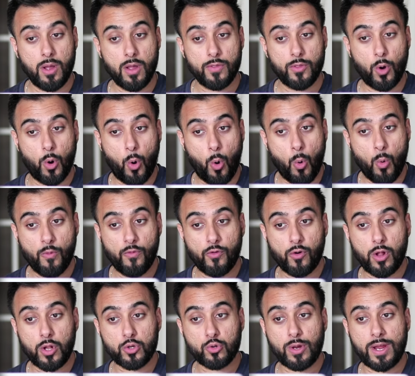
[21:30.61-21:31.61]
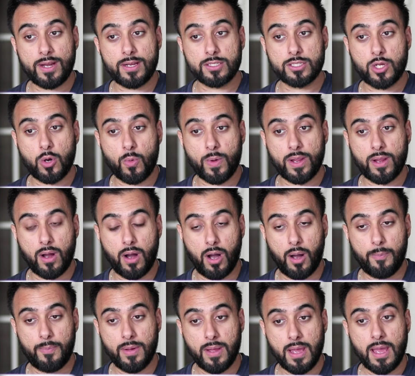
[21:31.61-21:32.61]
The overall trend is going
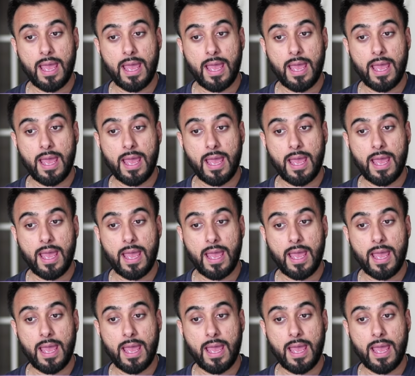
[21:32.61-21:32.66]
up.